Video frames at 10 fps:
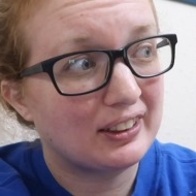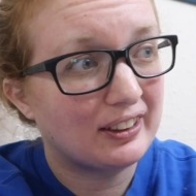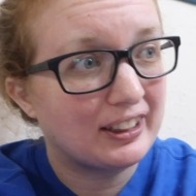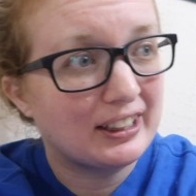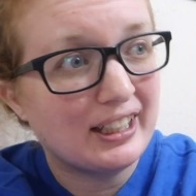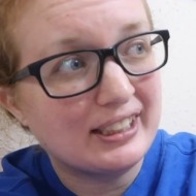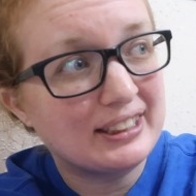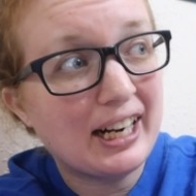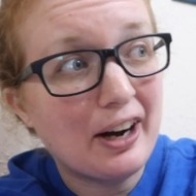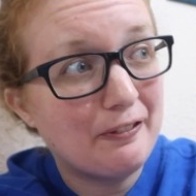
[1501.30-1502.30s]
little
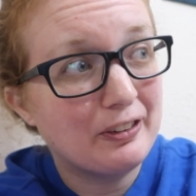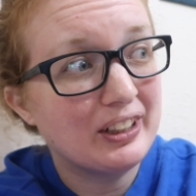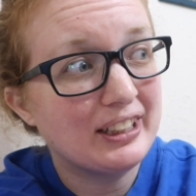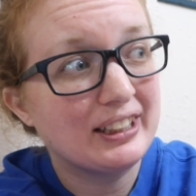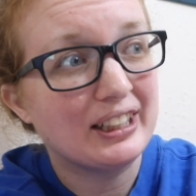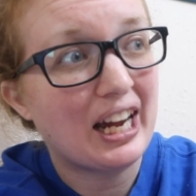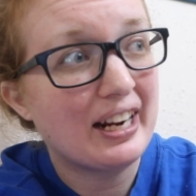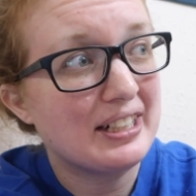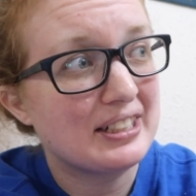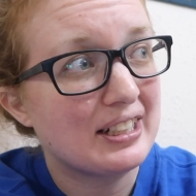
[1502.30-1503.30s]
things, and I really
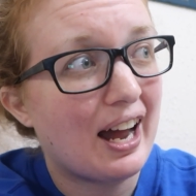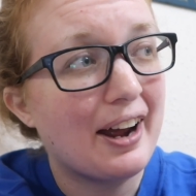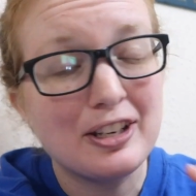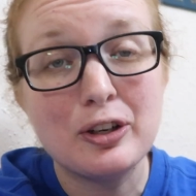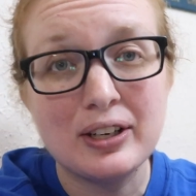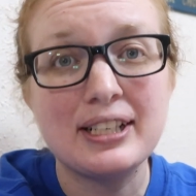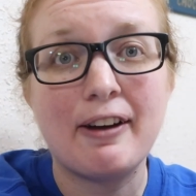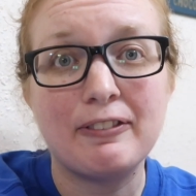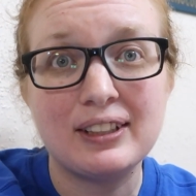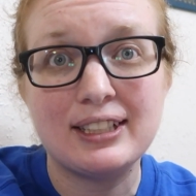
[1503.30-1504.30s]
liked, you could
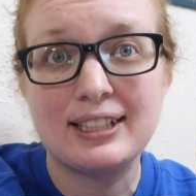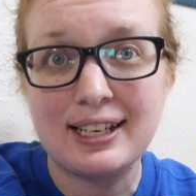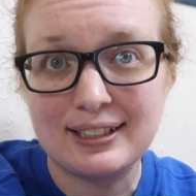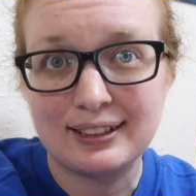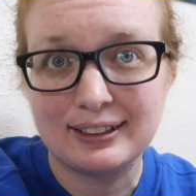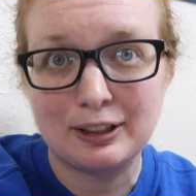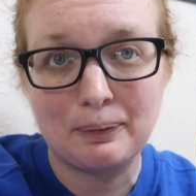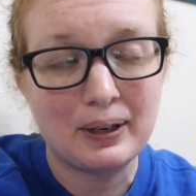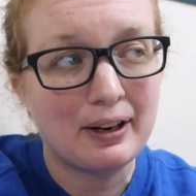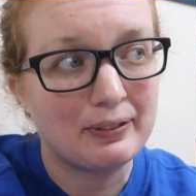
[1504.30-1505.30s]
definitely taste a little
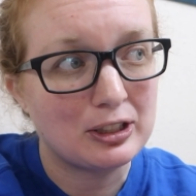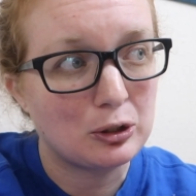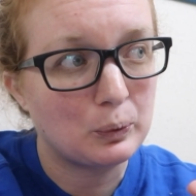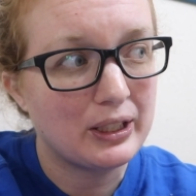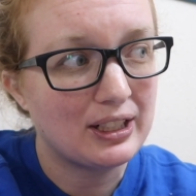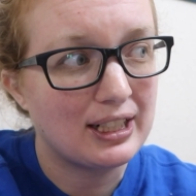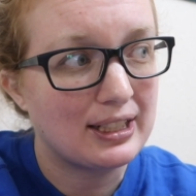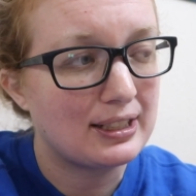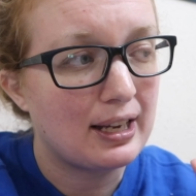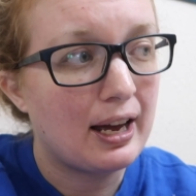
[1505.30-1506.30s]
bit of the
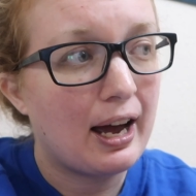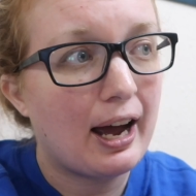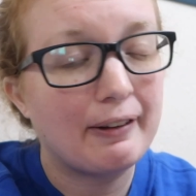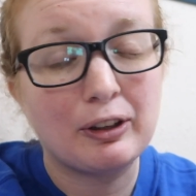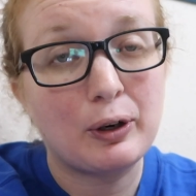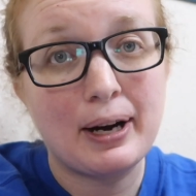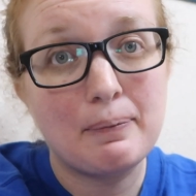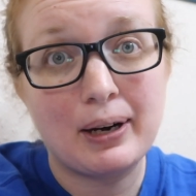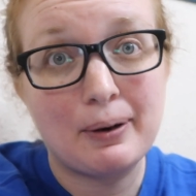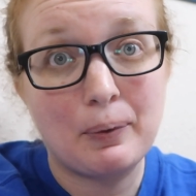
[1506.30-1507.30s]
sweetness of the
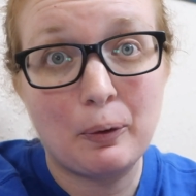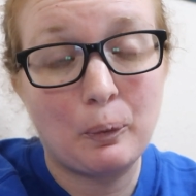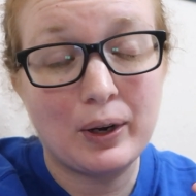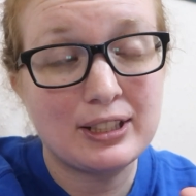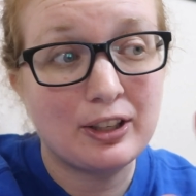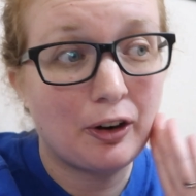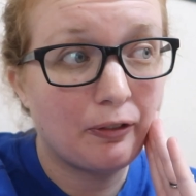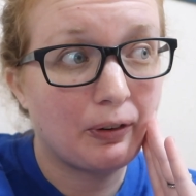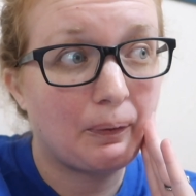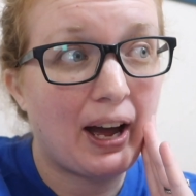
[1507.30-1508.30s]
cranberry, but wasn't
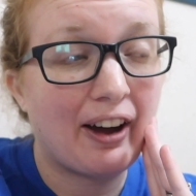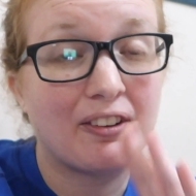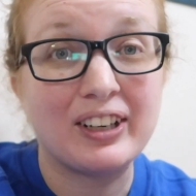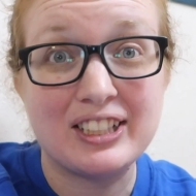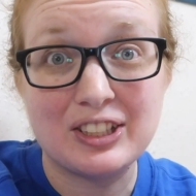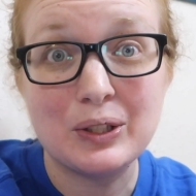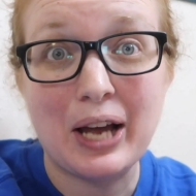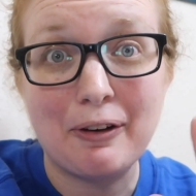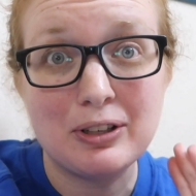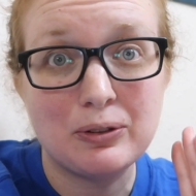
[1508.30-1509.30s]
overpowering, so
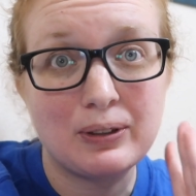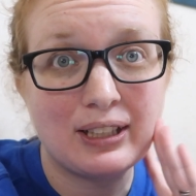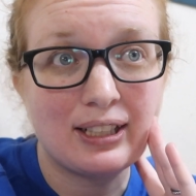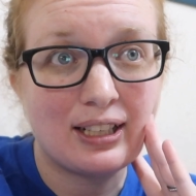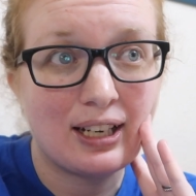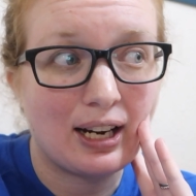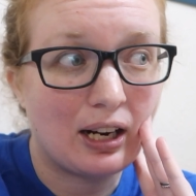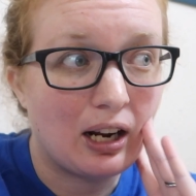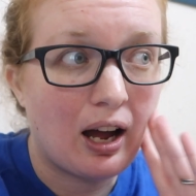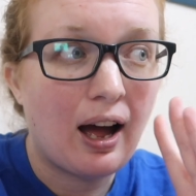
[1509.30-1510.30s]
that was really good.